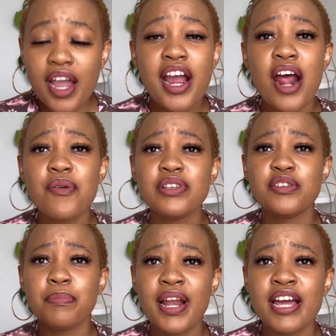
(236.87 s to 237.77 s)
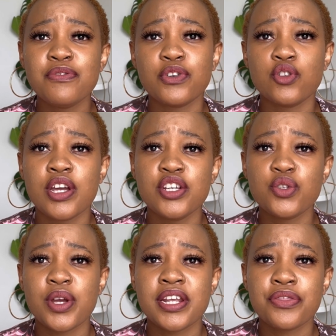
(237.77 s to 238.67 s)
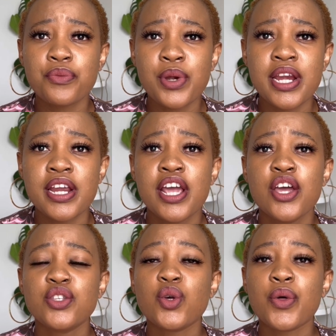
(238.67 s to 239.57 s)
current plan for 2023, so